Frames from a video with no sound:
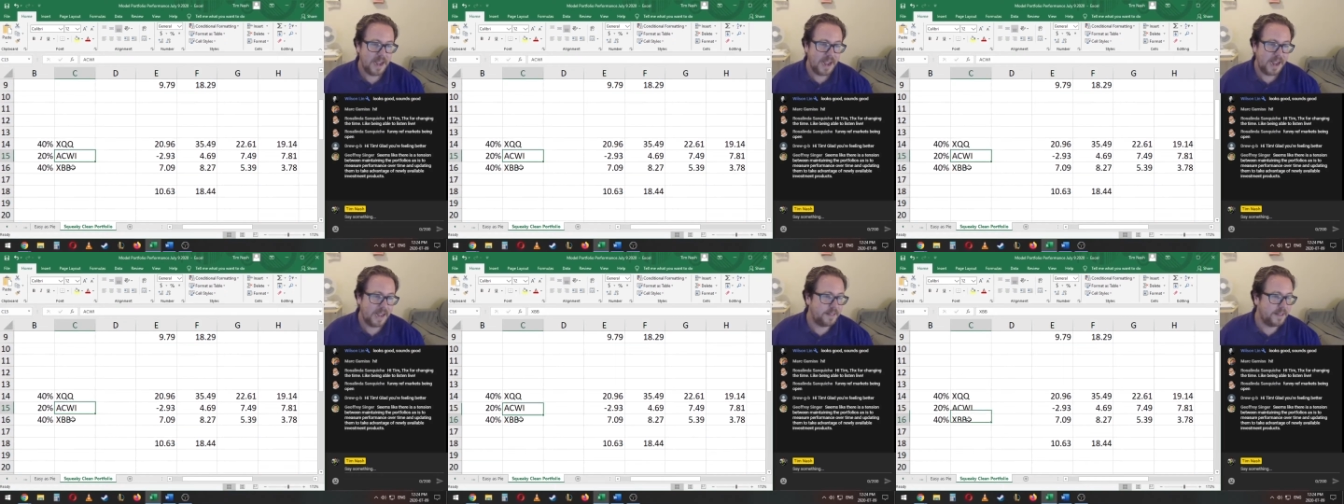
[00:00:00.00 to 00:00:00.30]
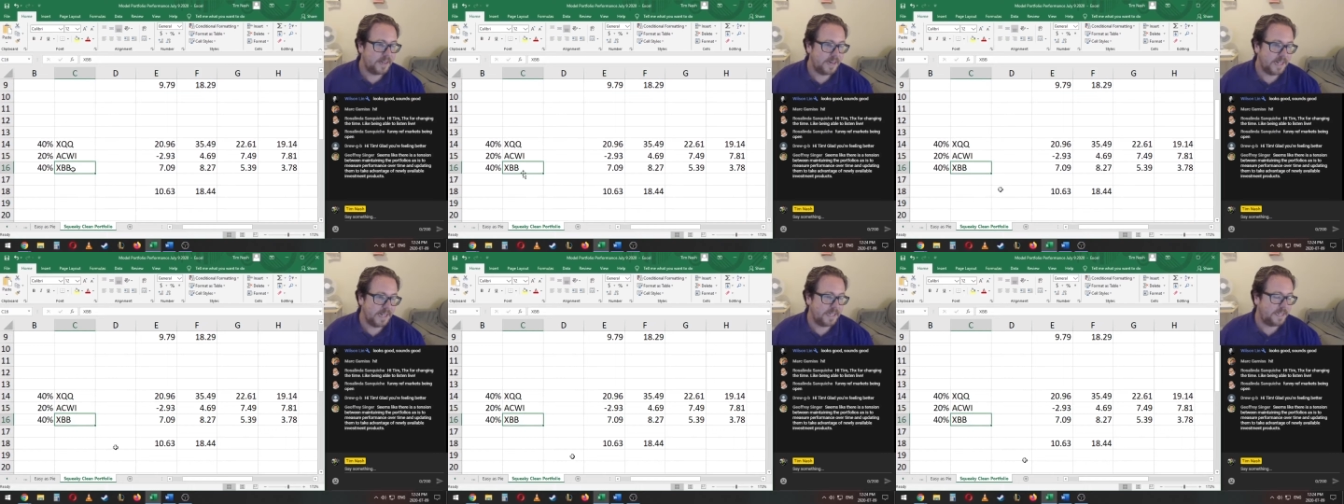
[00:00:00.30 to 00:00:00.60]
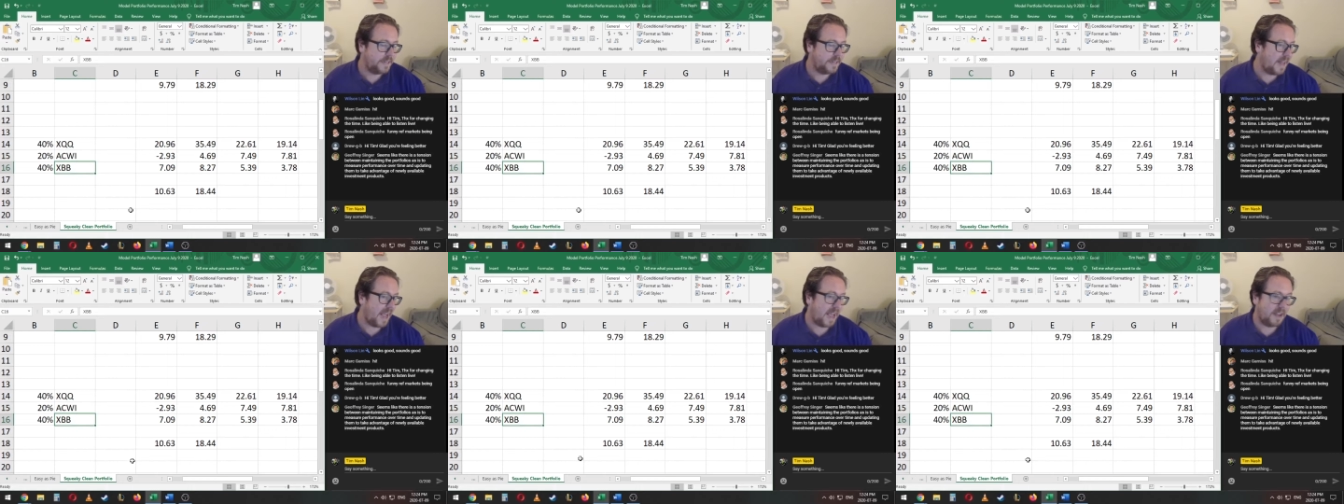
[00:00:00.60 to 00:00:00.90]
and then I
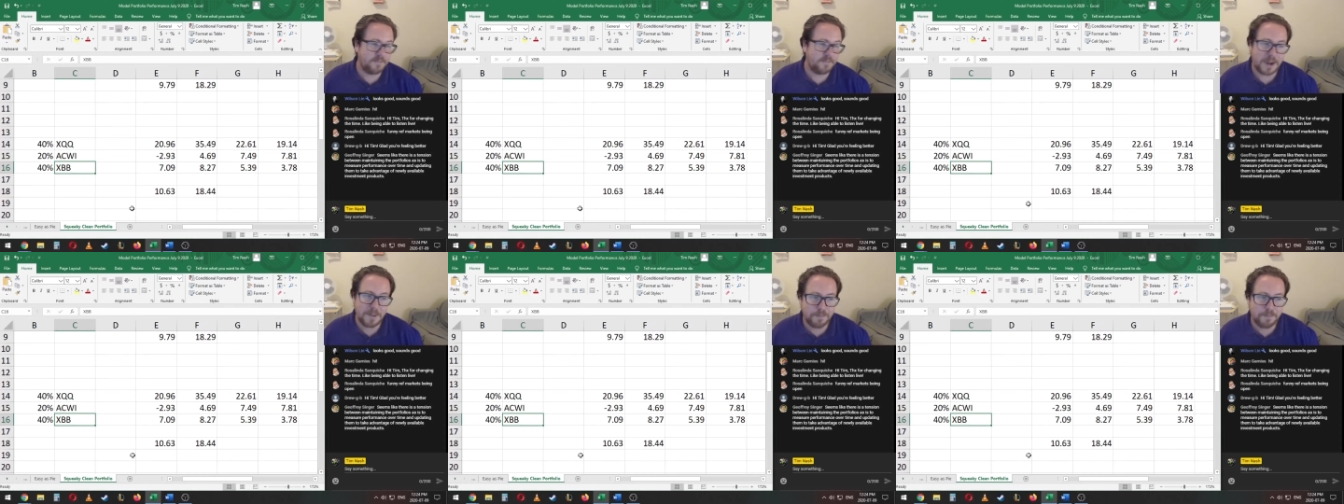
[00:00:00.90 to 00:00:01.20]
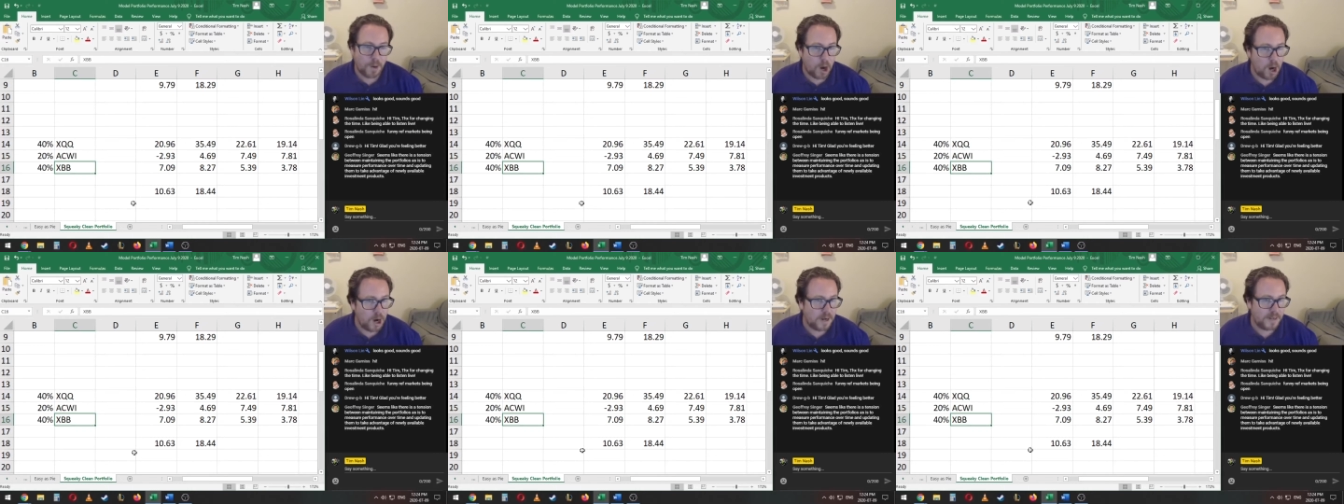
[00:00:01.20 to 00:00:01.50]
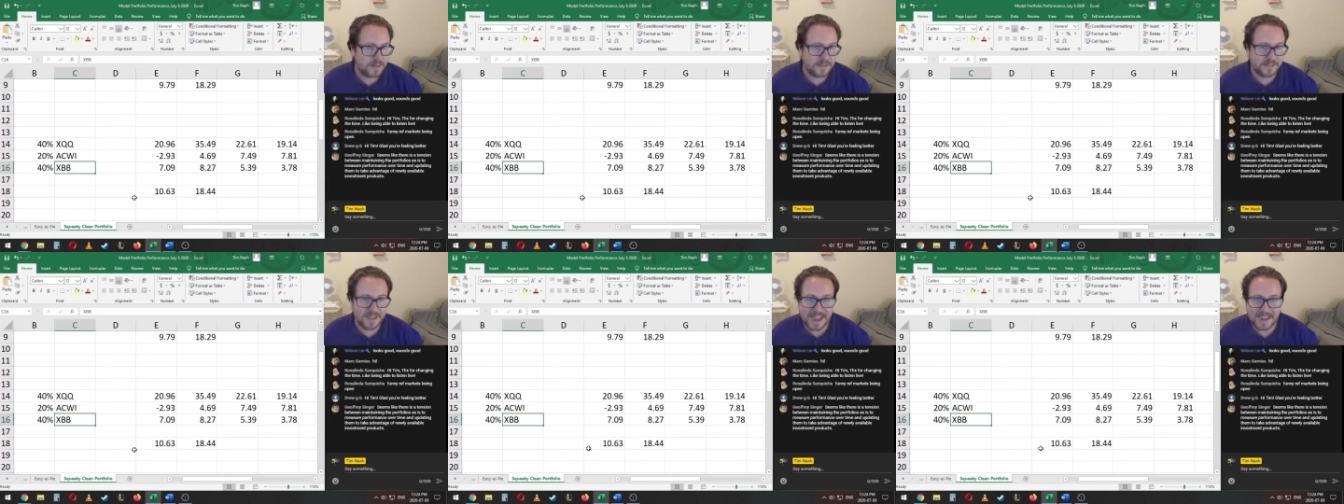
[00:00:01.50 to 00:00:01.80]
did have my
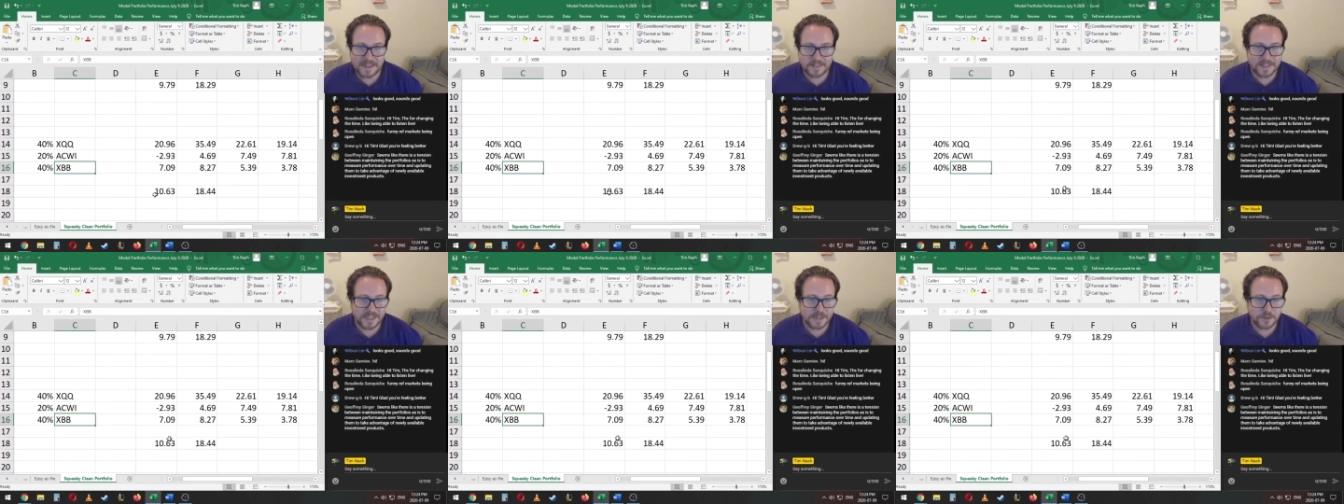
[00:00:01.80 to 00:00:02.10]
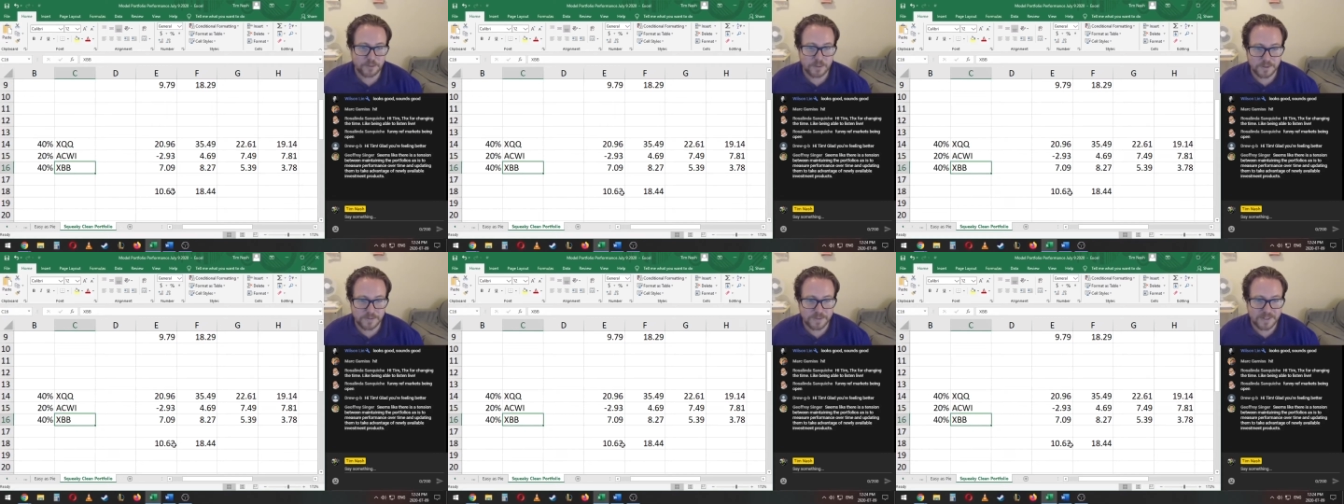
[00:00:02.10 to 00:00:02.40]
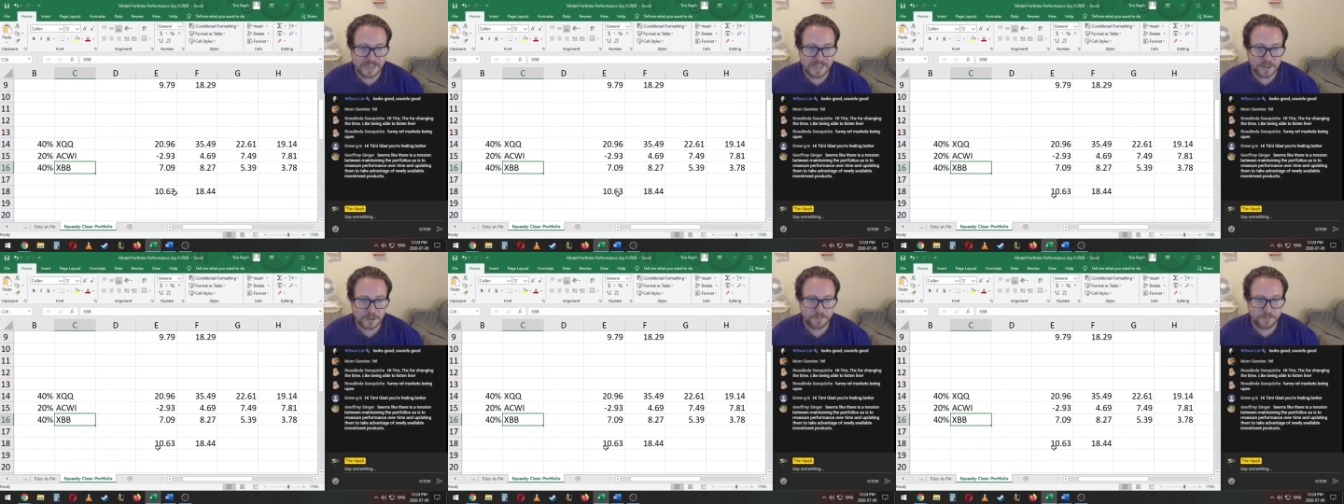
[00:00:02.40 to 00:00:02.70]
bonds as that sort of
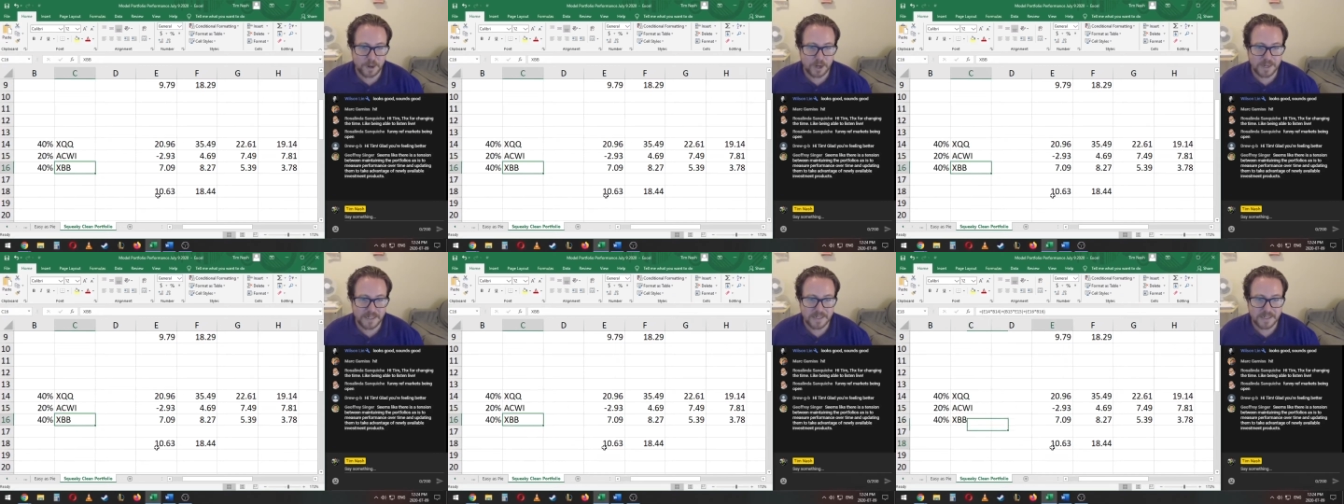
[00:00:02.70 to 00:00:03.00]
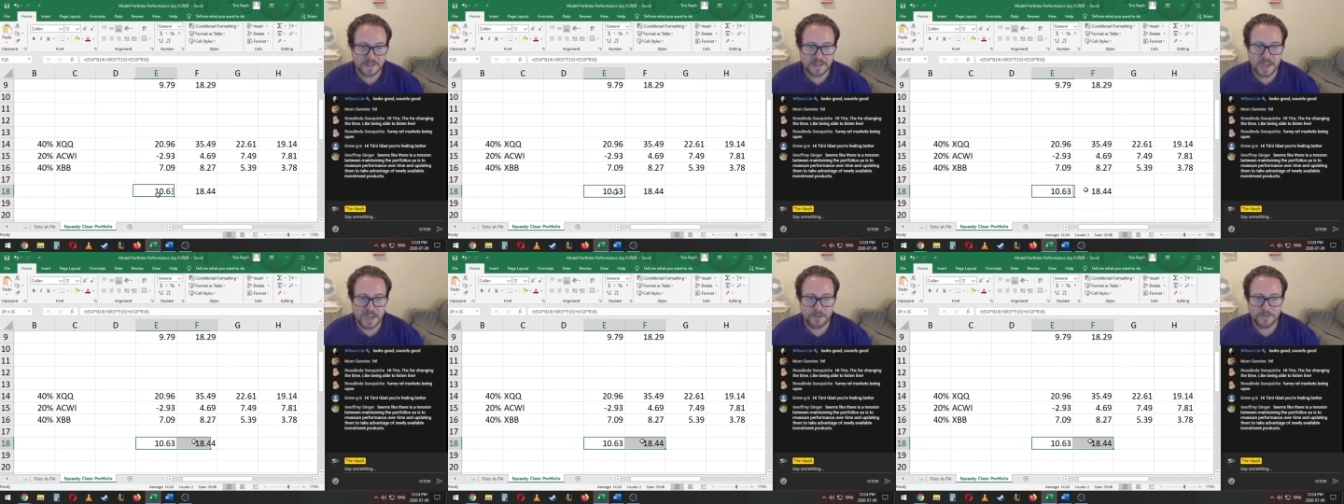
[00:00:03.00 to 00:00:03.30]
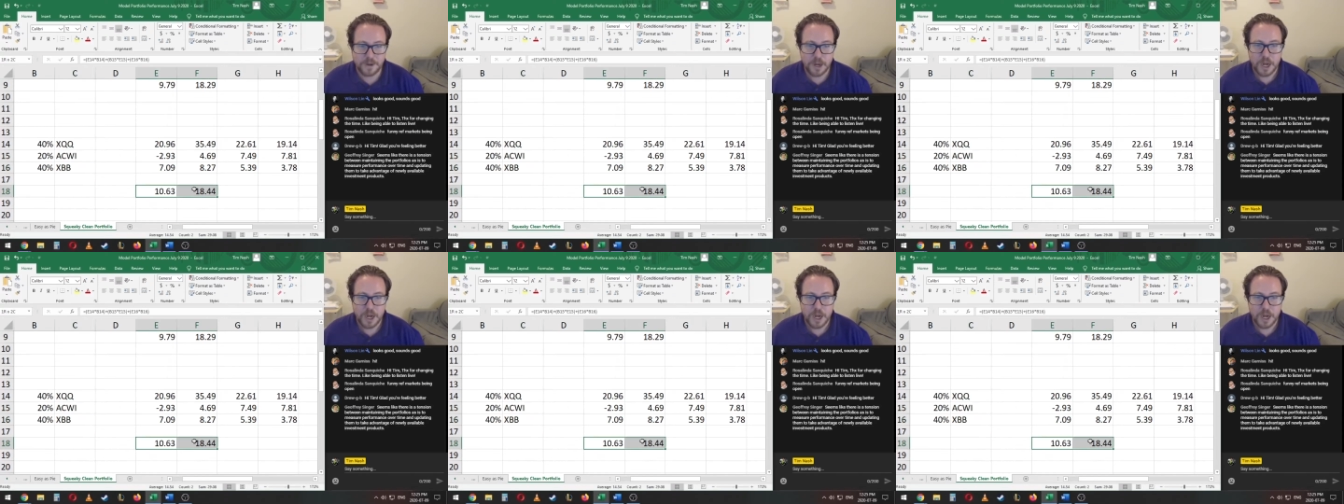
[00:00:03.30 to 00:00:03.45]
standard bond ETF.